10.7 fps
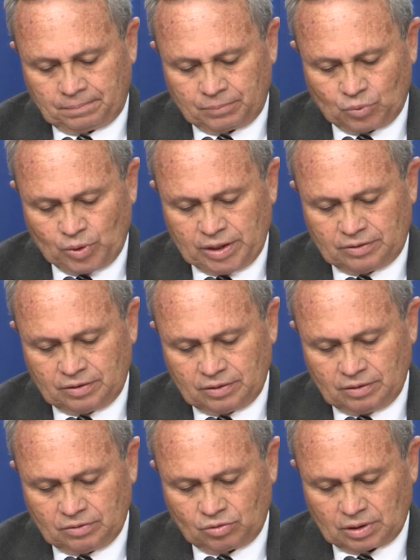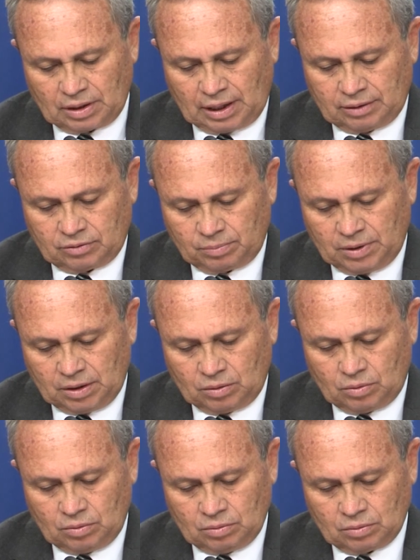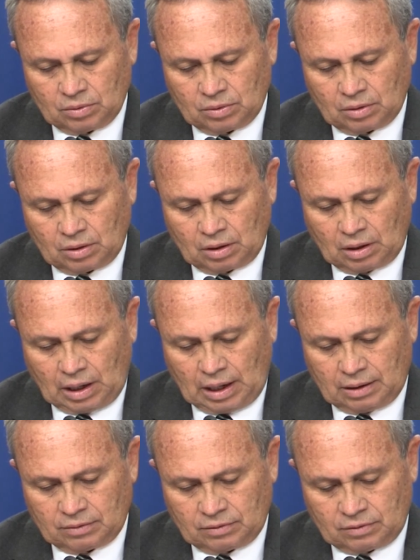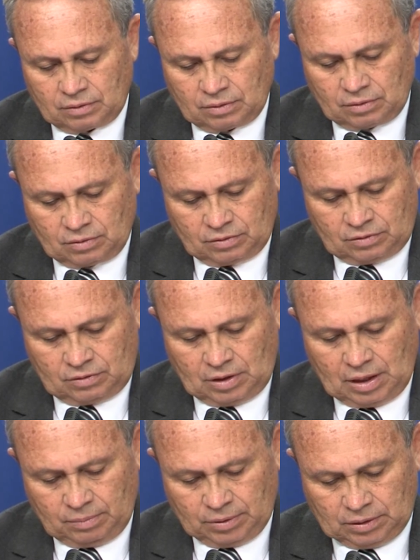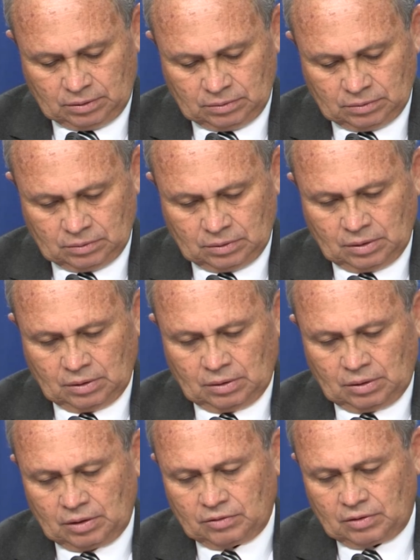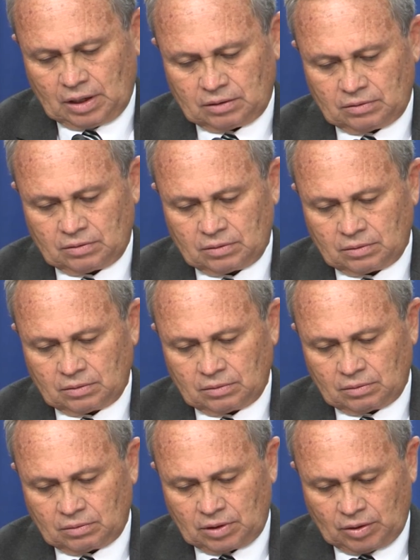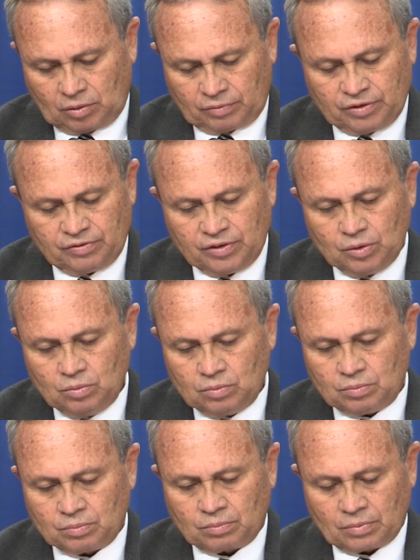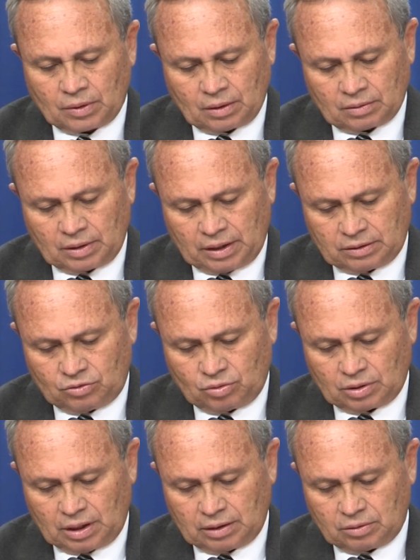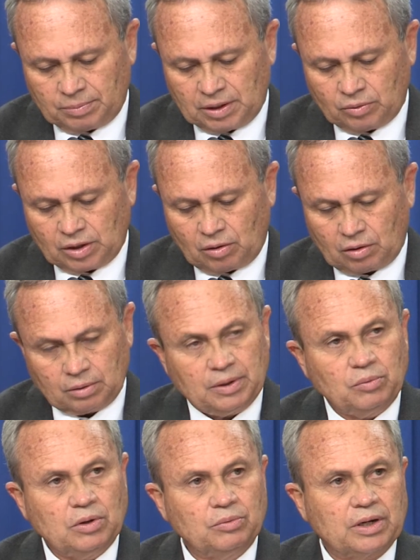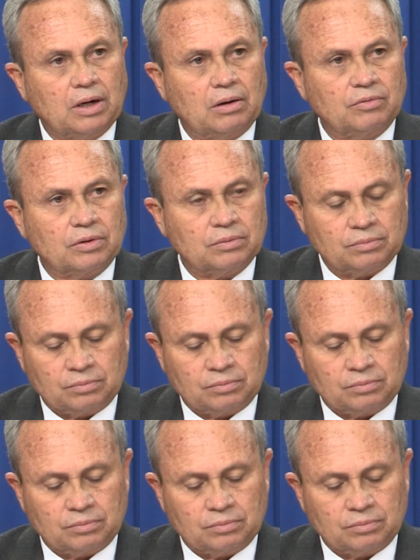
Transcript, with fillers: rated Trinidad and Tobago as stable is that they are of the view that the Trinidad and Tobago economy will recover,